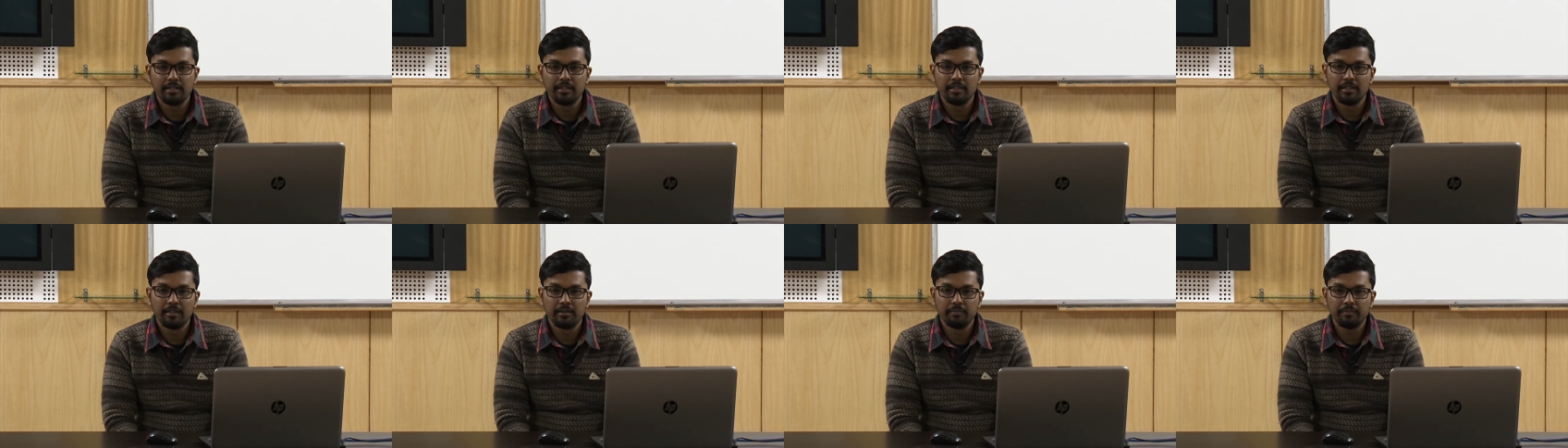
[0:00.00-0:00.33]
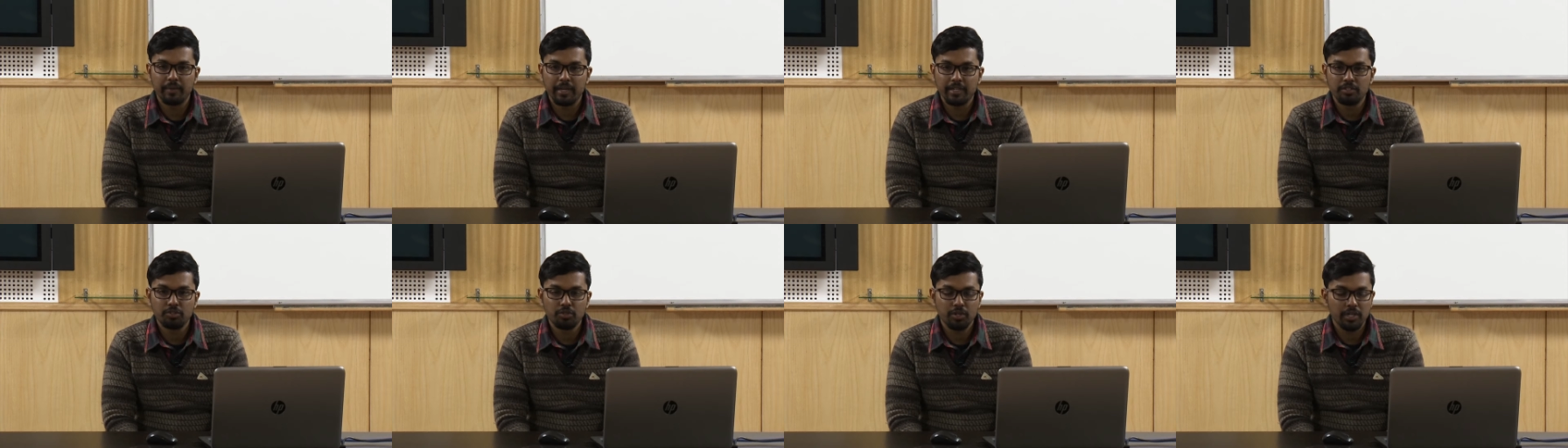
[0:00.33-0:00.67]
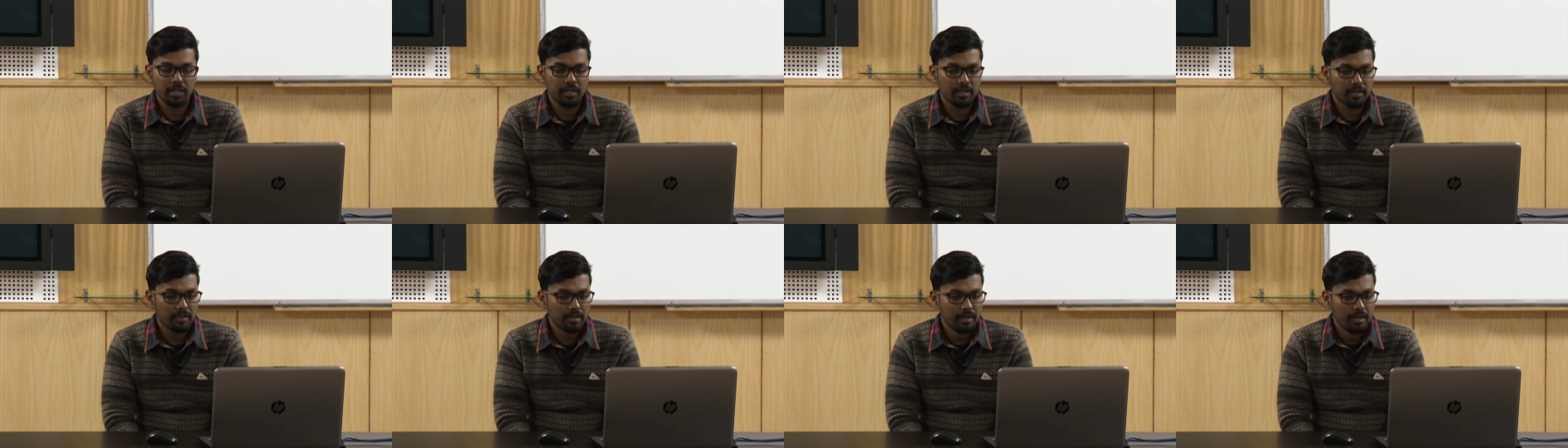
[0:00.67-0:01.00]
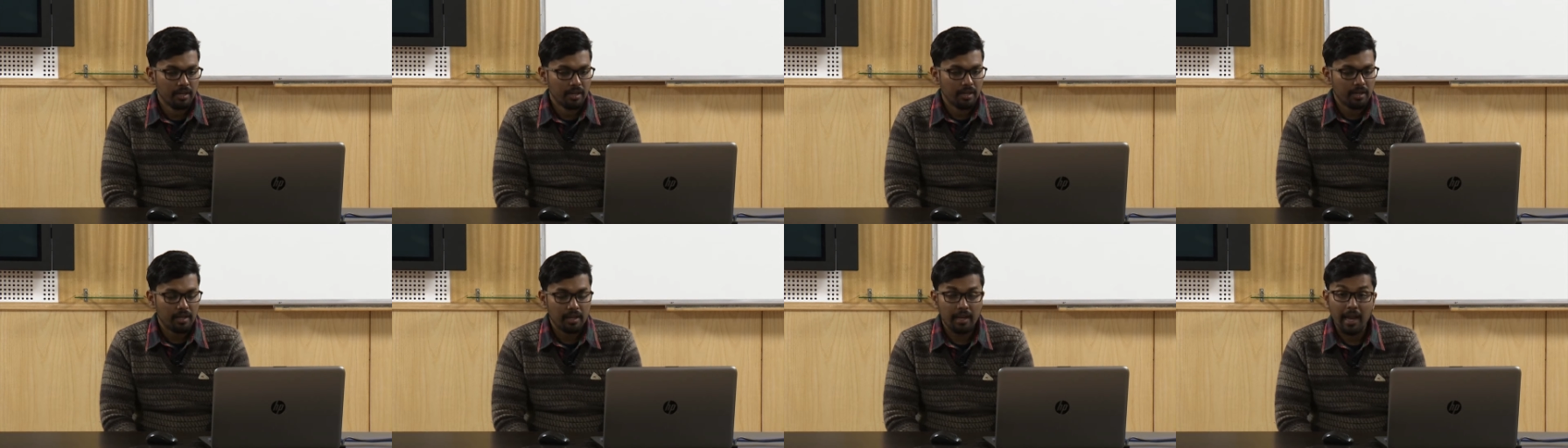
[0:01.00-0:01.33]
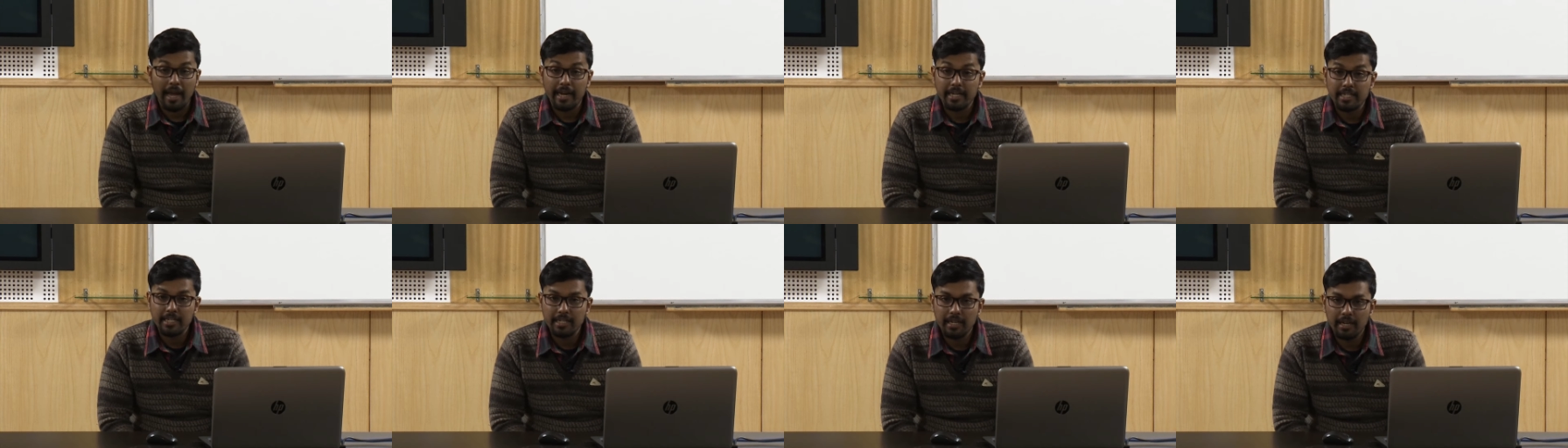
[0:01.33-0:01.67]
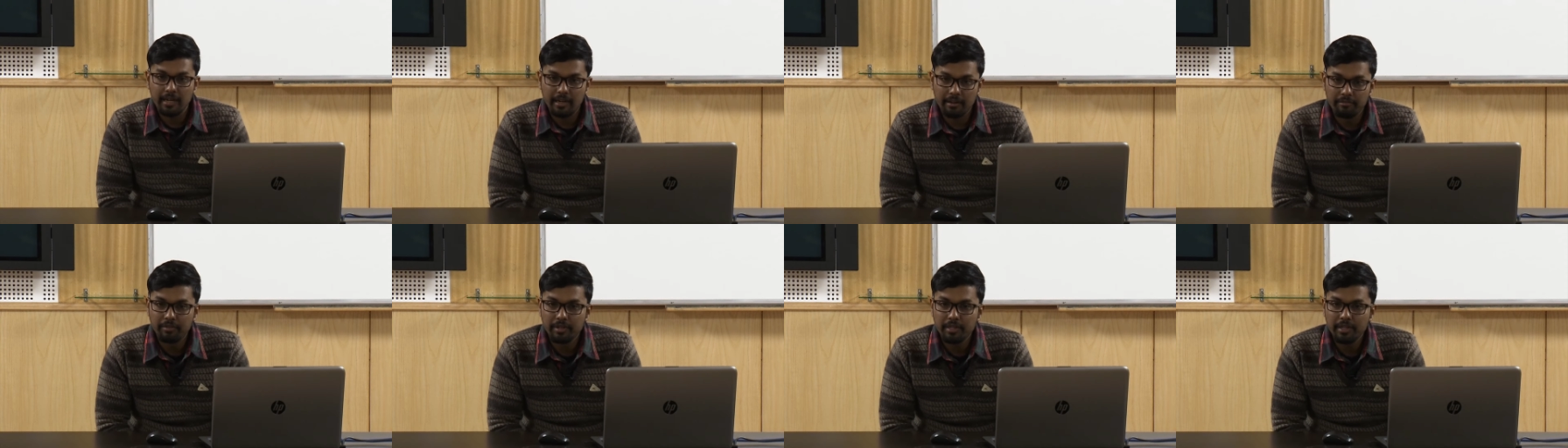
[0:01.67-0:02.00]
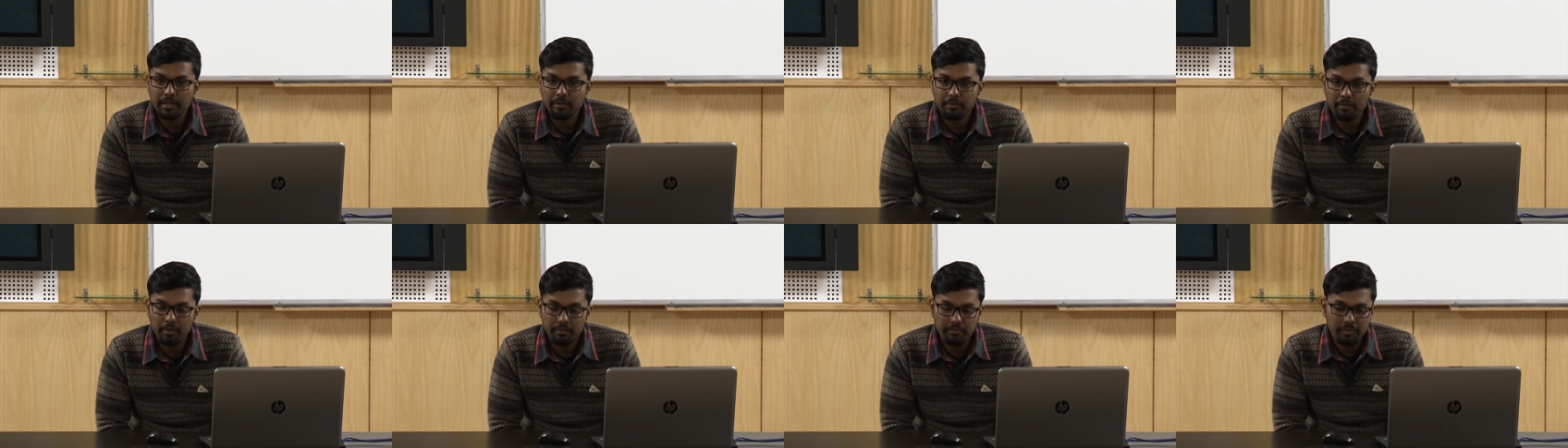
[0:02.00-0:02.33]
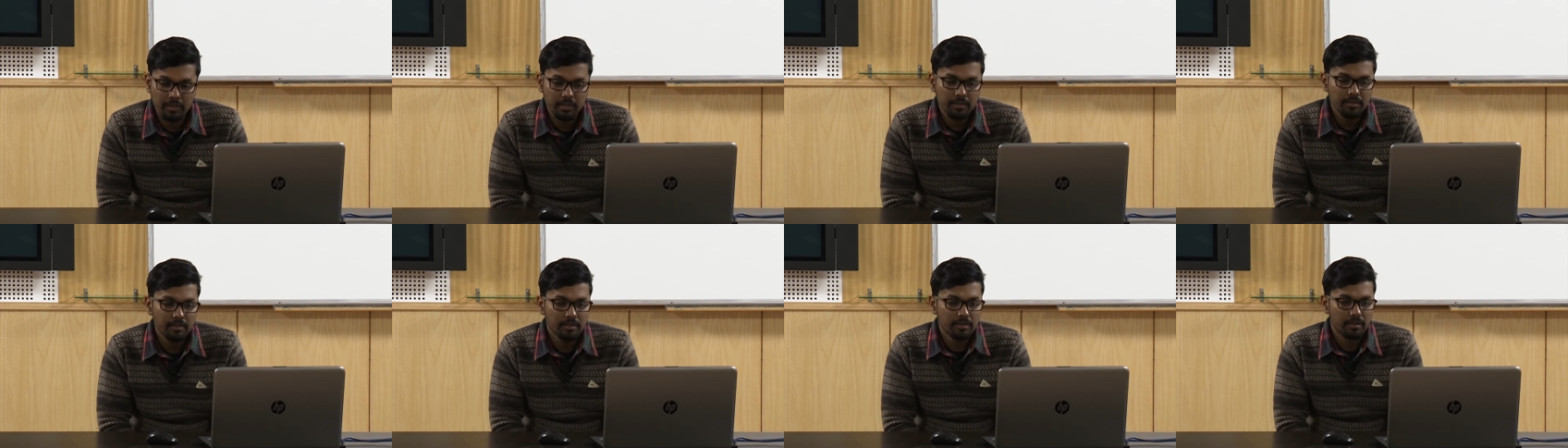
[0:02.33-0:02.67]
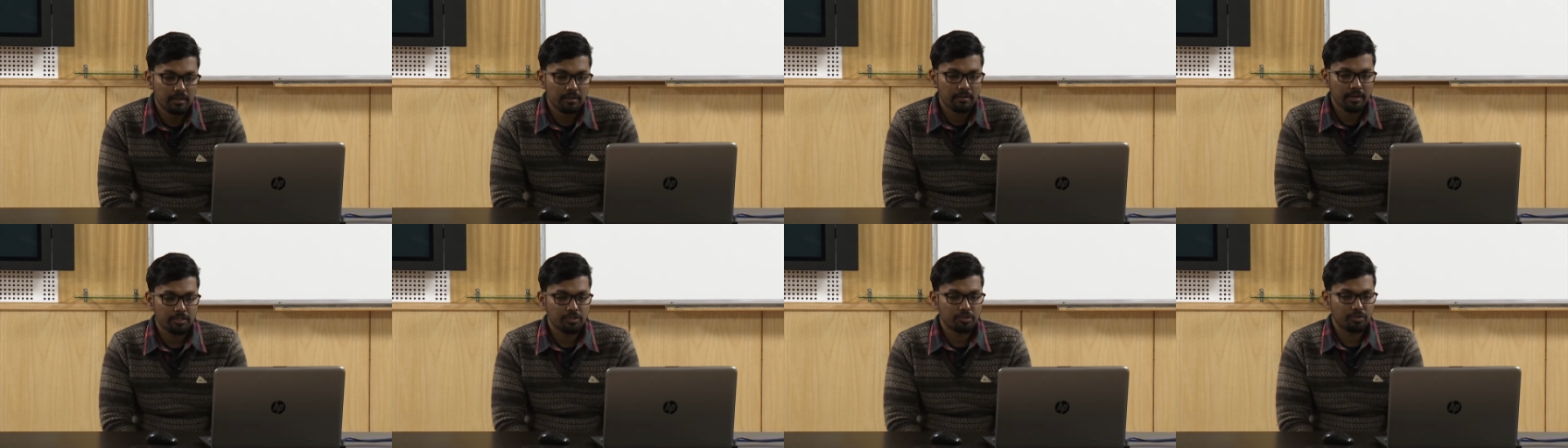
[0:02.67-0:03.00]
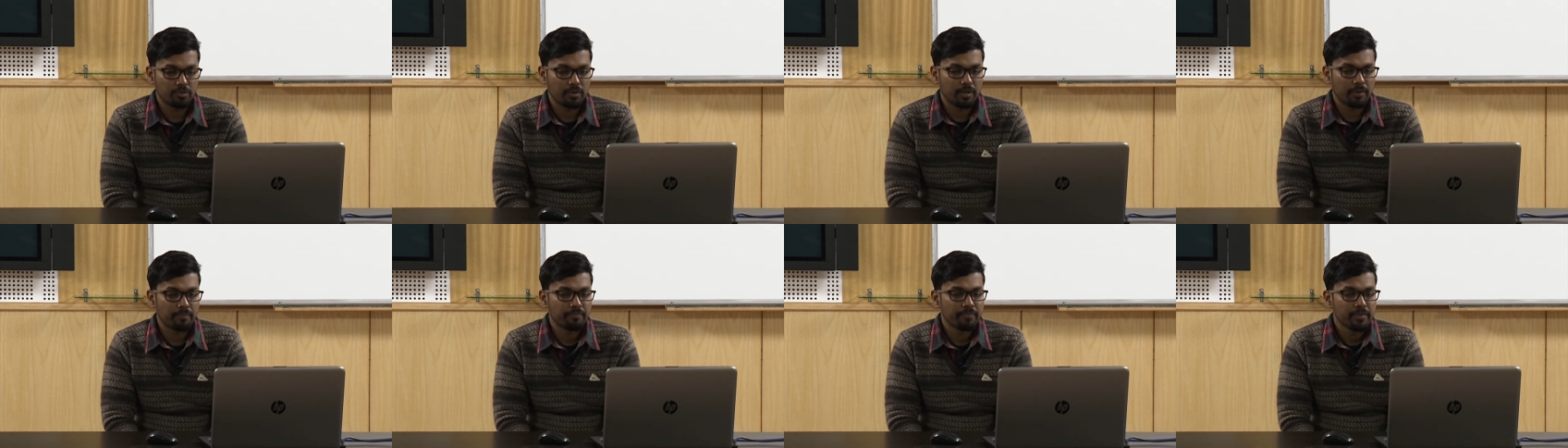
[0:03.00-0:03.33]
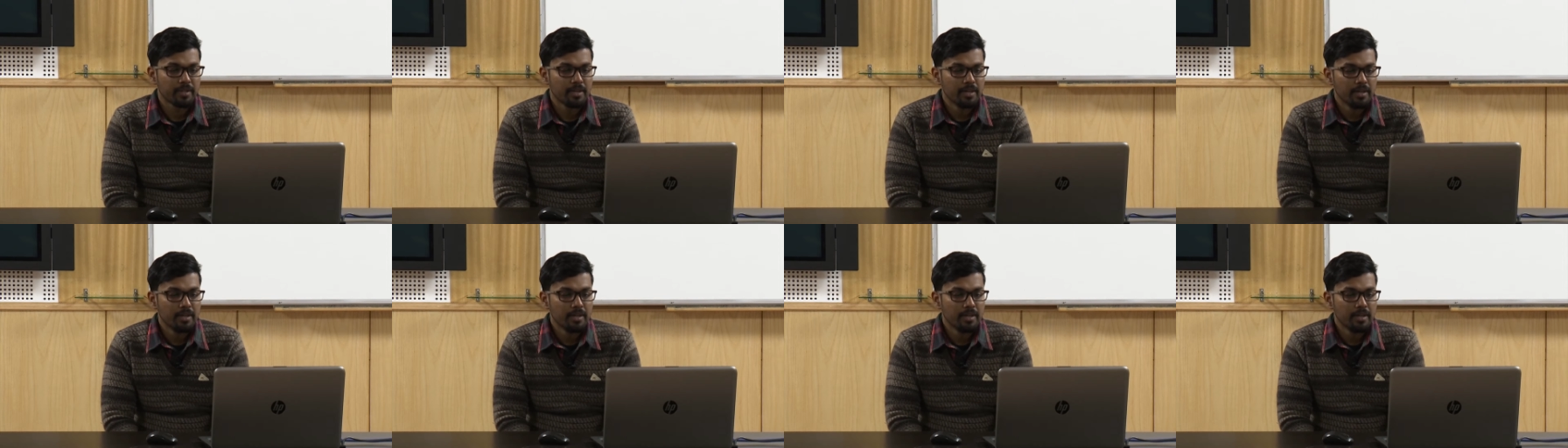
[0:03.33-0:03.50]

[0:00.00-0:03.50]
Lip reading: the exterior lighting and everything of the restaurant.